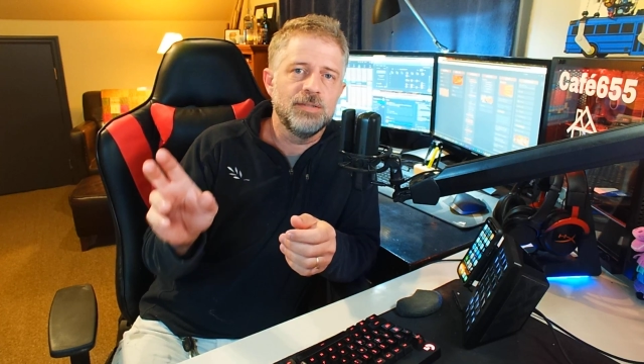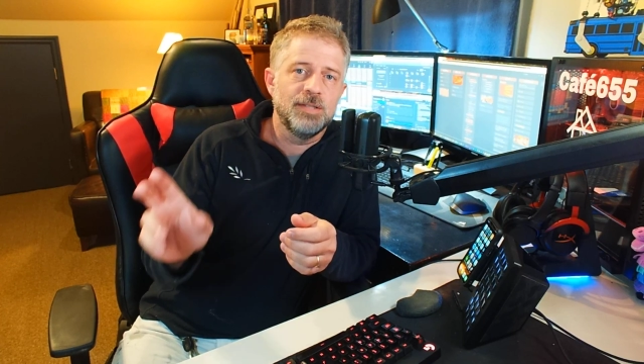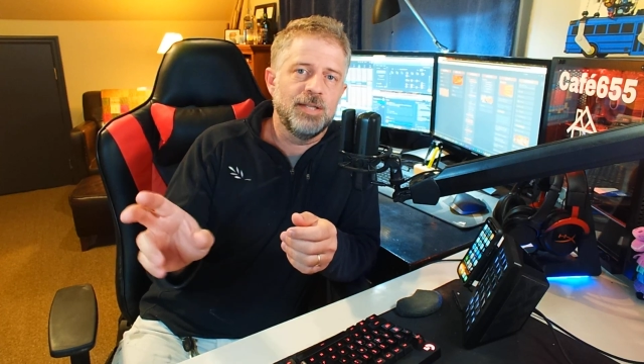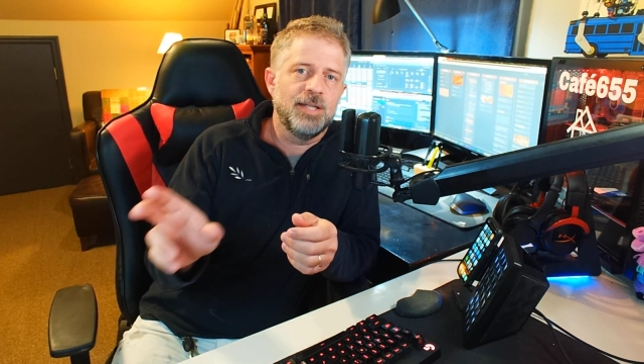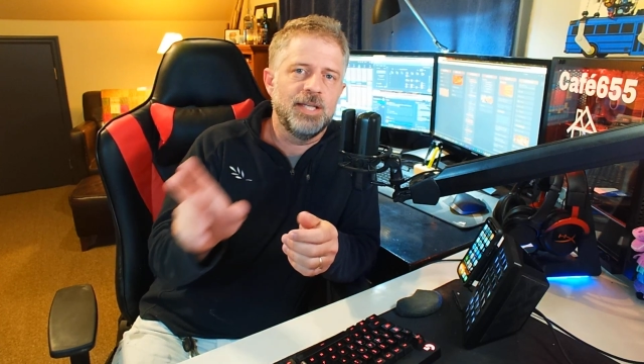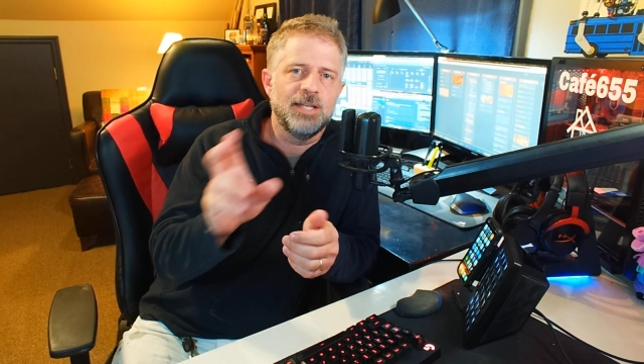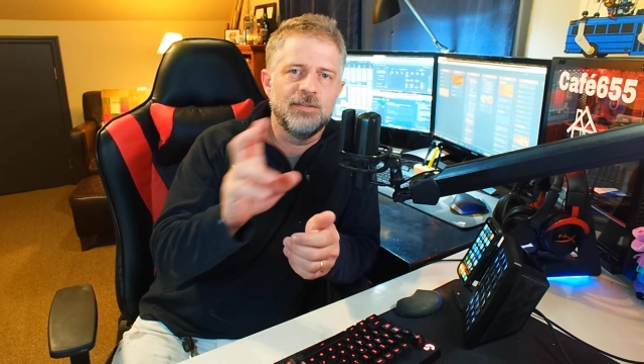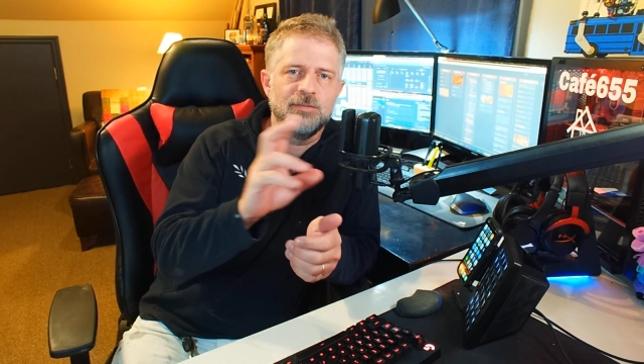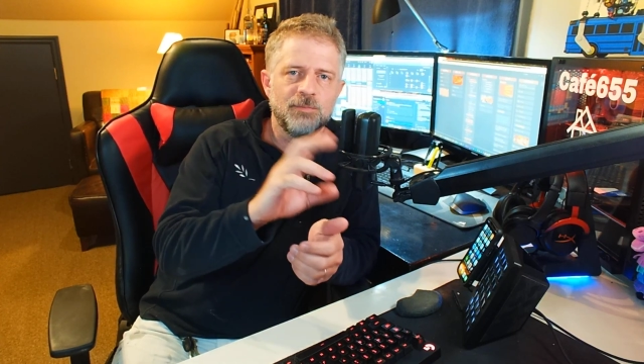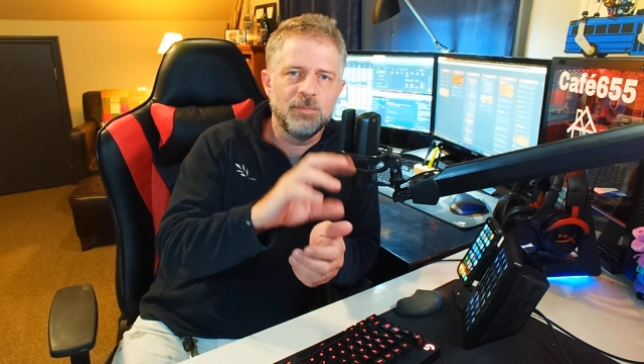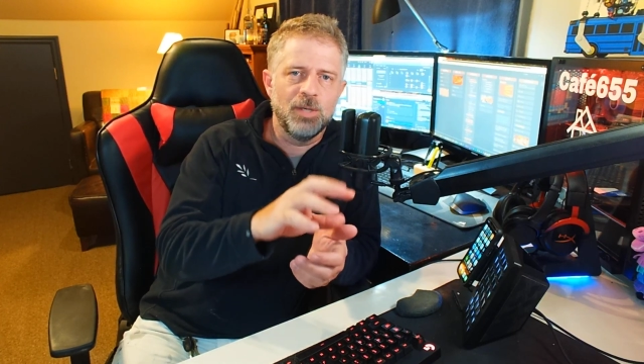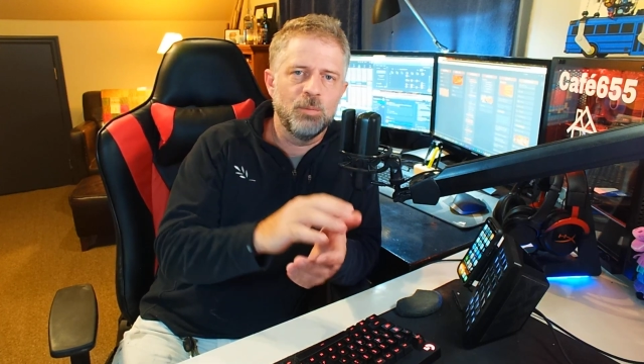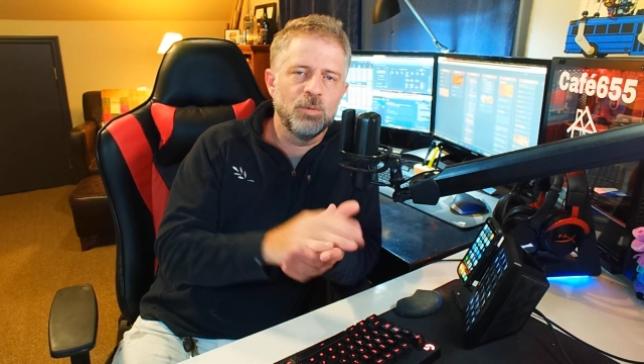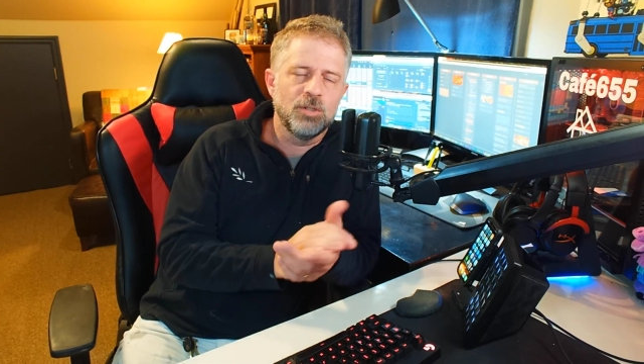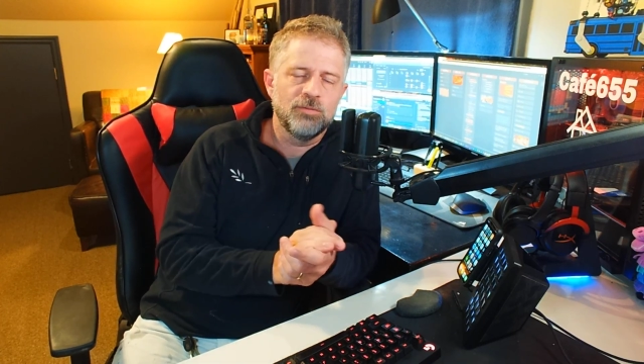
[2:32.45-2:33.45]
and then I have
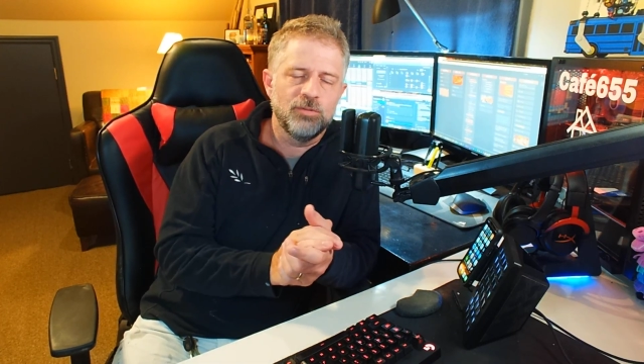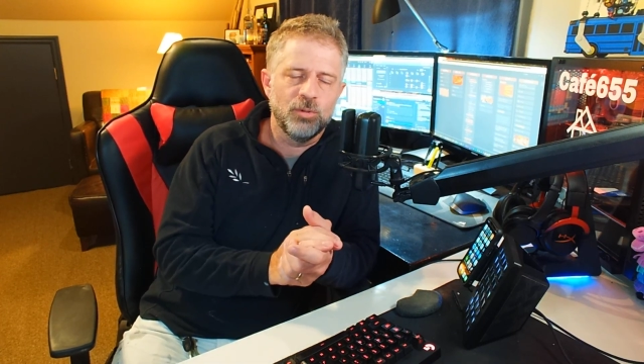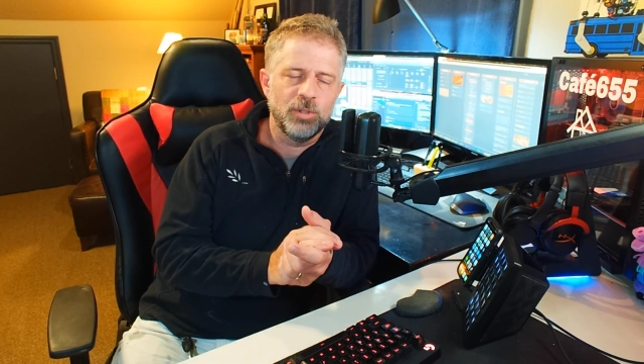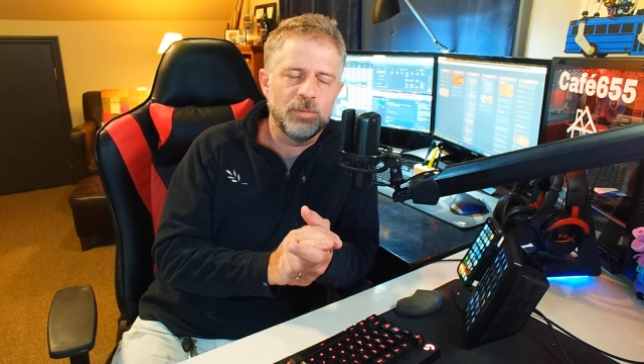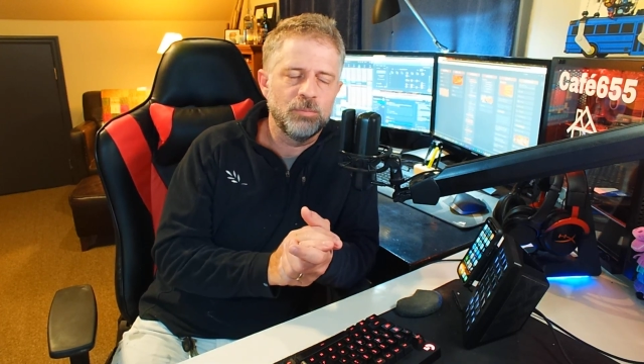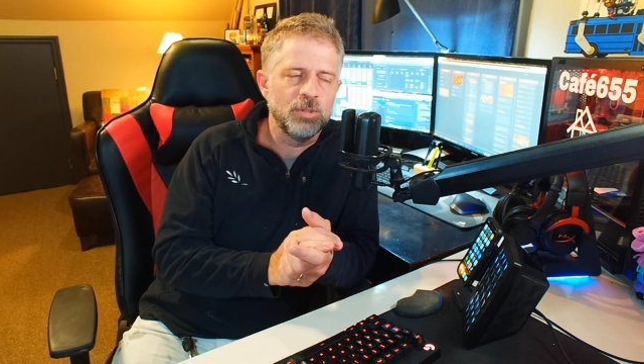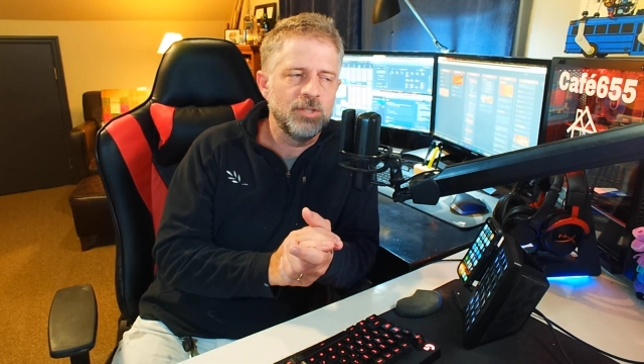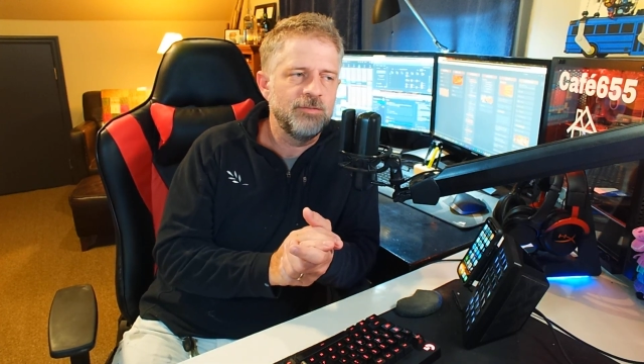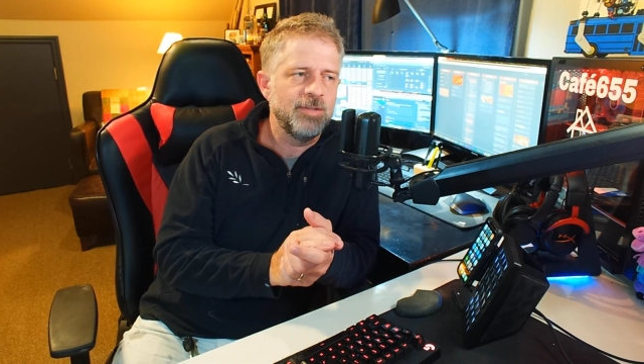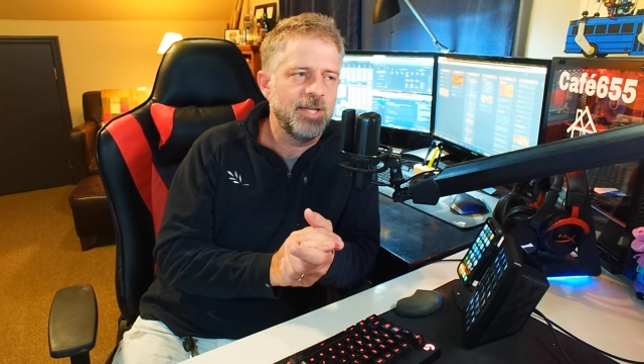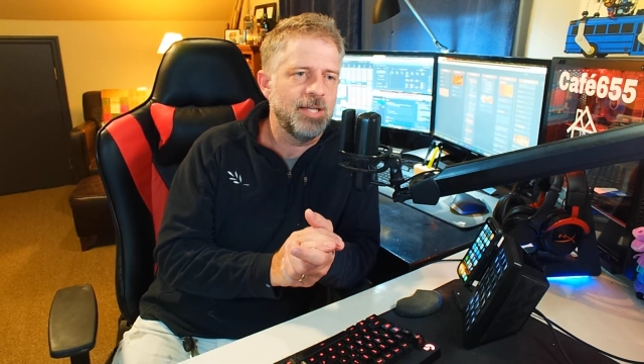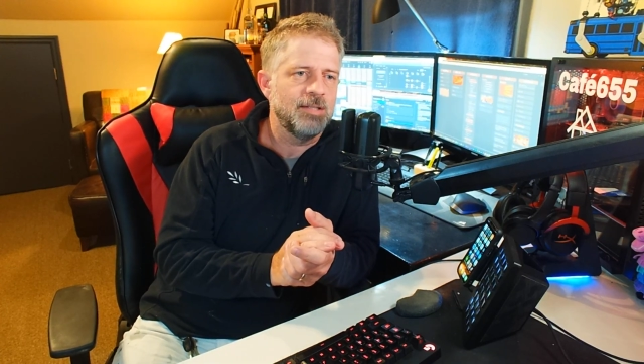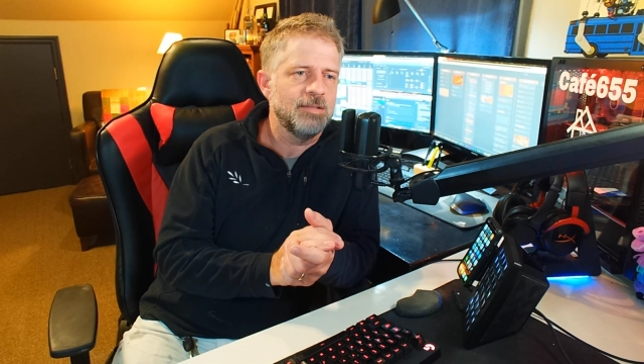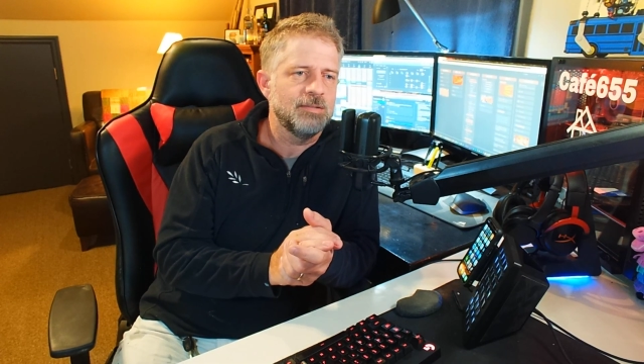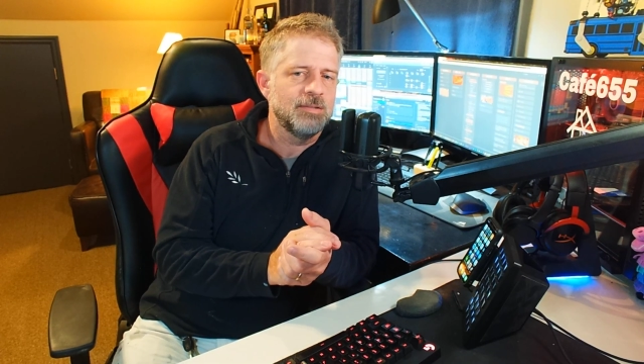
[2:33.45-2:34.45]
my workflowy
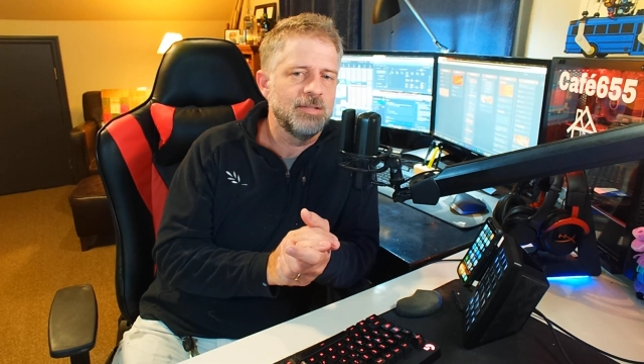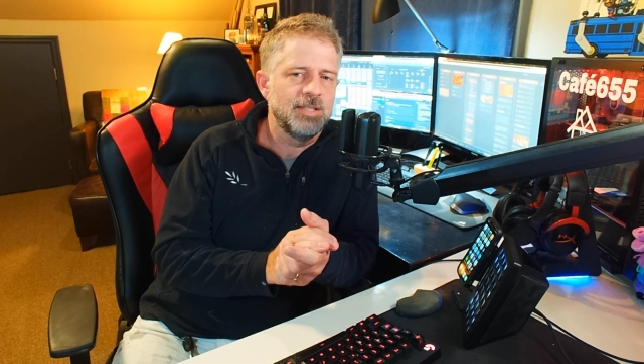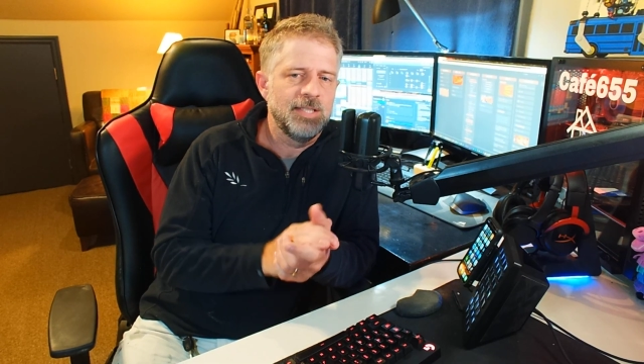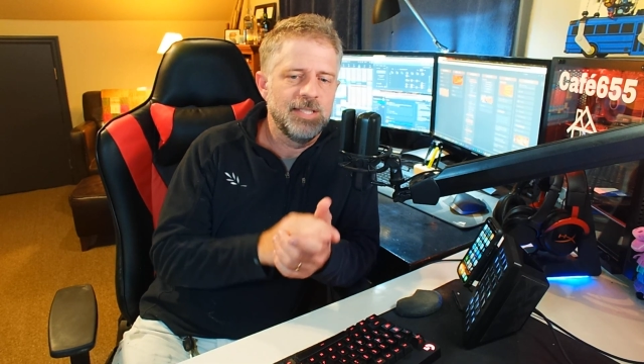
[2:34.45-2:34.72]
briefcase.